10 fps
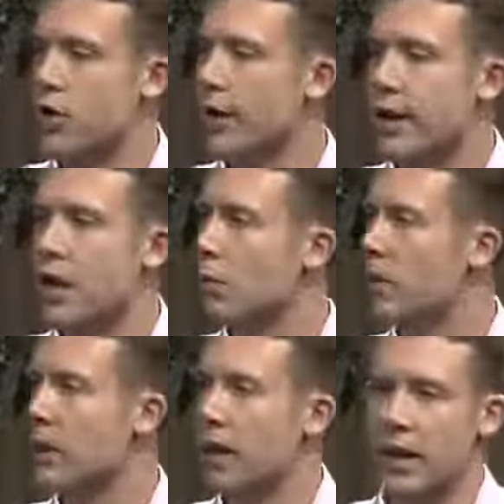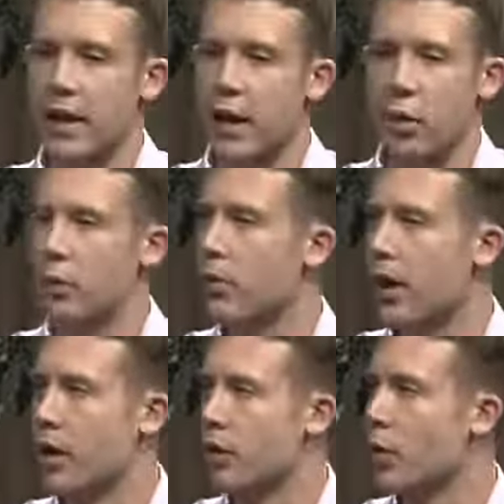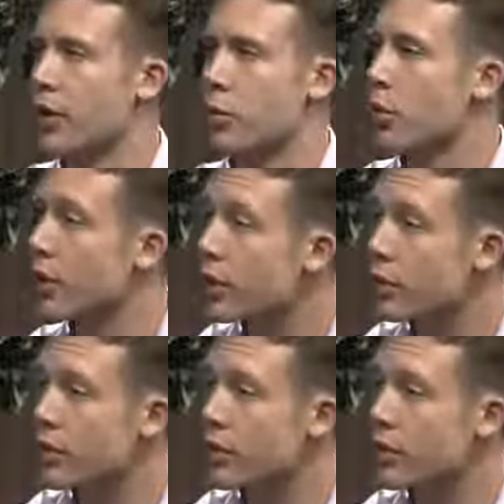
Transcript: They can come in and get help no matter what their political